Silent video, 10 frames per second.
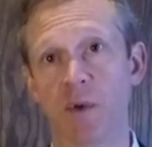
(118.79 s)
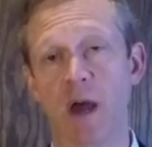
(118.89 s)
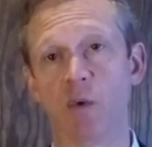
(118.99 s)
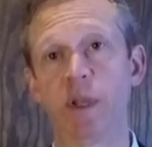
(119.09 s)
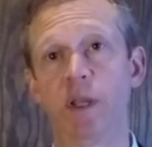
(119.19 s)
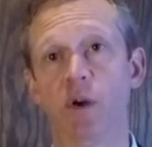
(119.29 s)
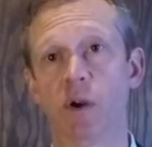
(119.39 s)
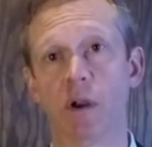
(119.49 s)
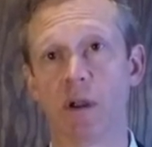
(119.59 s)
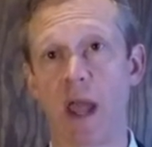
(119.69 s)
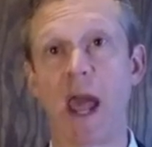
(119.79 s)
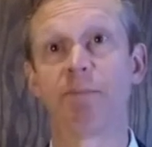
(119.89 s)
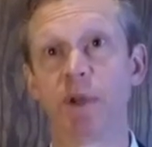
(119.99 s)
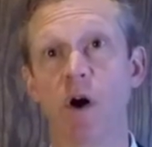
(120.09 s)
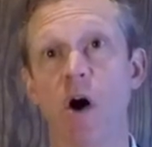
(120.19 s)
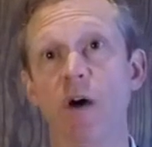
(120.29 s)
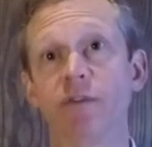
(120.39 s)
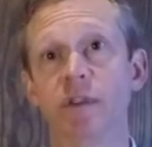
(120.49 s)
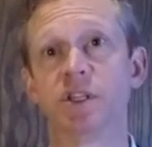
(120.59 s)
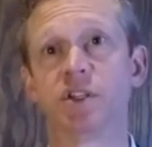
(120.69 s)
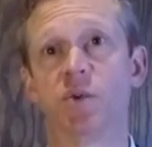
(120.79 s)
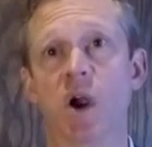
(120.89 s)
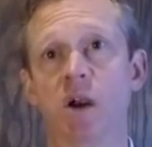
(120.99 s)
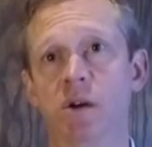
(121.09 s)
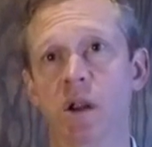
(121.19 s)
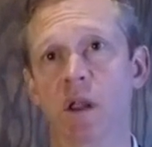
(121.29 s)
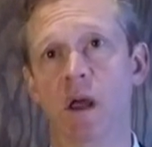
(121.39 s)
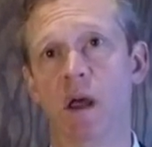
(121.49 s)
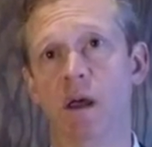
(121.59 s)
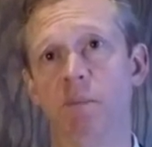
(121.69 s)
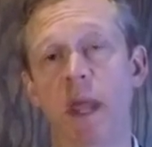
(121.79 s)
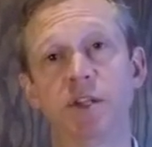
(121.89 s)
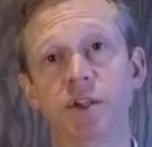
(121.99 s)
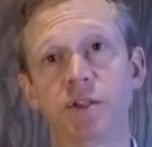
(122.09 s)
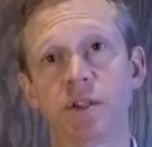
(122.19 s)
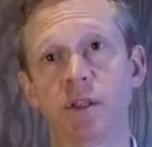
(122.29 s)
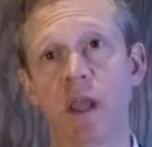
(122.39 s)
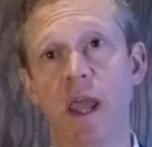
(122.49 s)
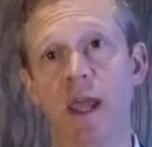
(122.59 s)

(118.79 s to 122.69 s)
So now we are happy to offer this to our patients